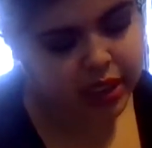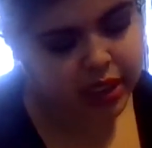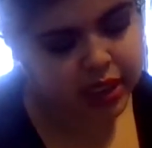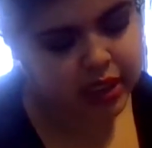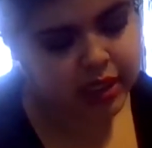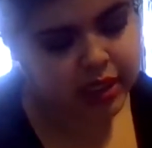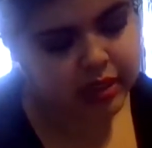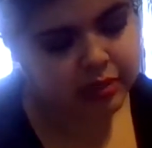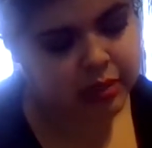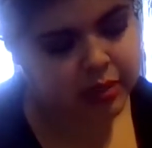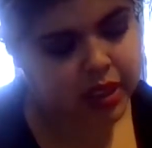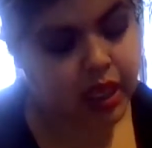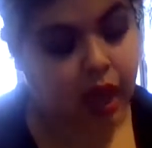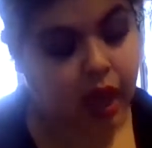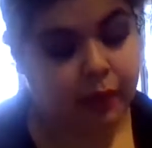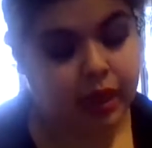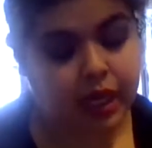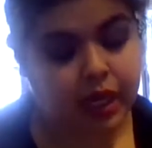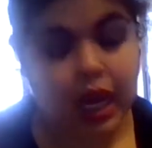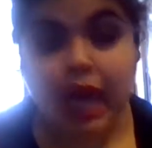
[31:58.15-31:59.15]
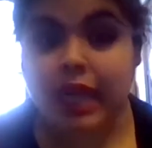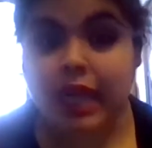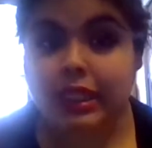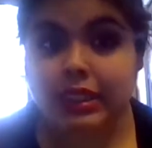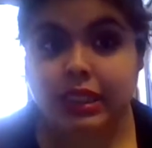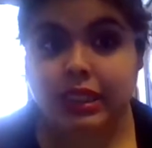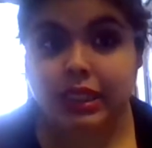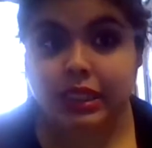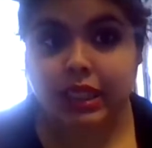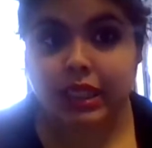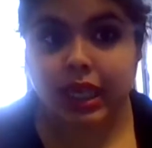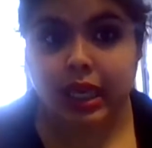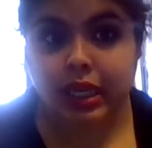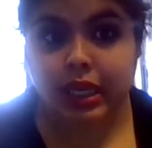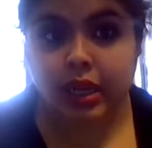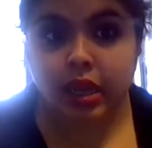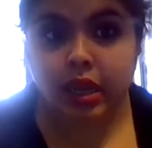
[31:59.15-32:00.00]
She says, "Because I'm on Ashley's side."